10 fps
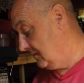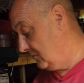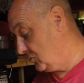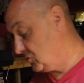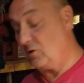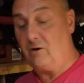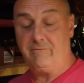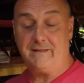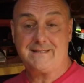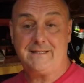solve
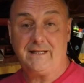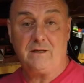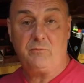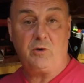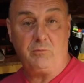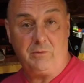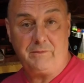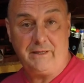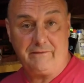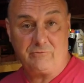this little problem
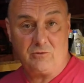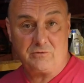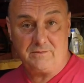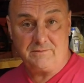that I've got.